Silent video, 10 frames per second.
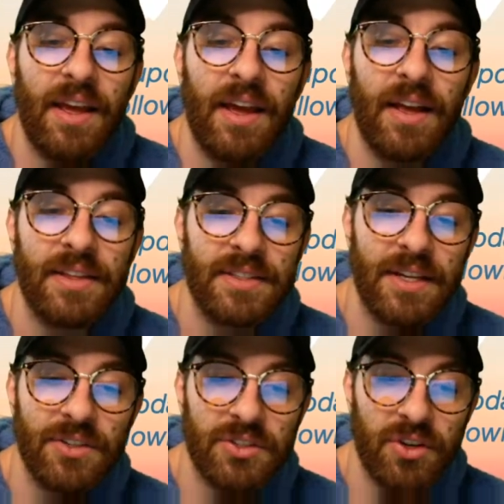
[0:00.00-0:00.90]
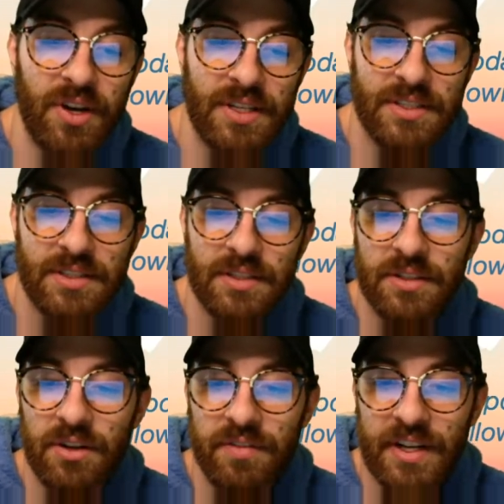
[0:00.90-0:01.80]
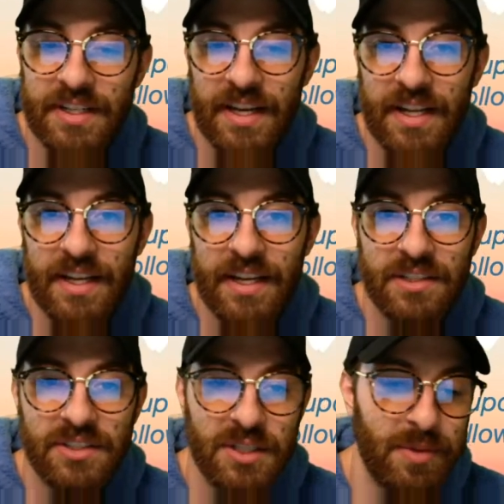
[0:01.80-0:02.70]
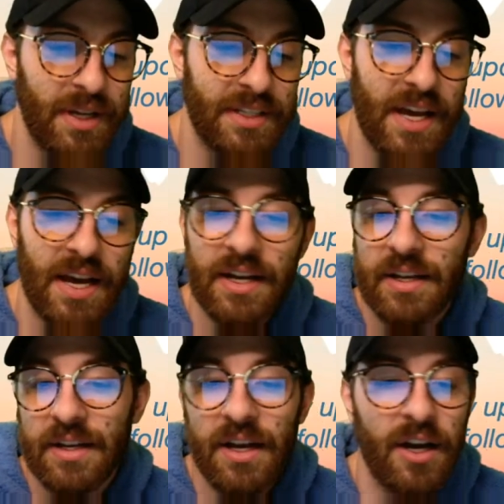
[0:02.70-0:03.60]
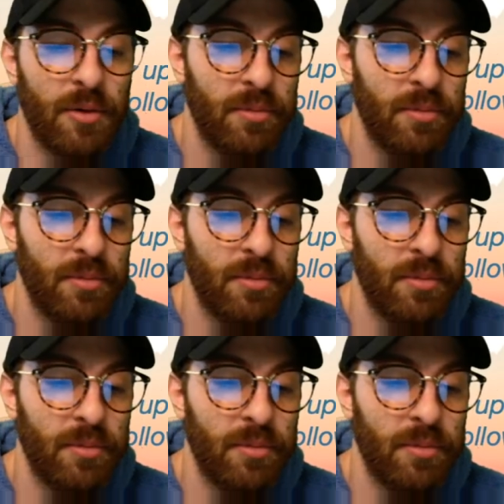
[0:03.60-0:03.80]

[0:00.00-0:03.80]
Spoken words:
And send your drawings to noahfontana@gmail.com.